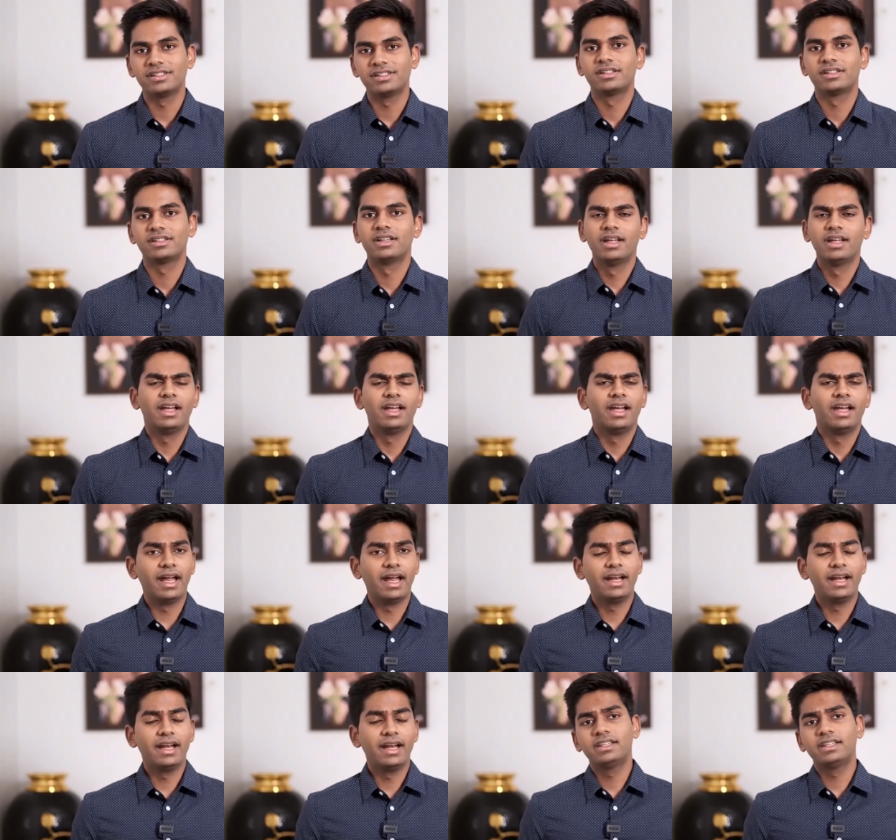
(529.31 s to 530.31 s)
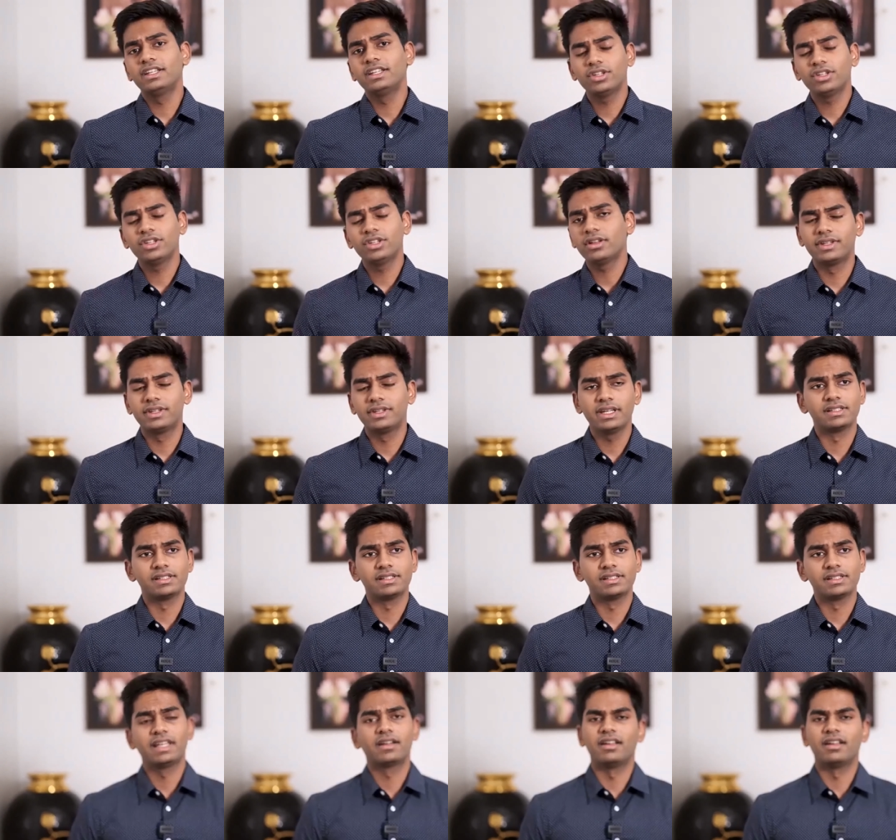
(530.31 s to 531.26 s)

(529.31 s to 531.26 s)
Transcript: And these sort of things, like if I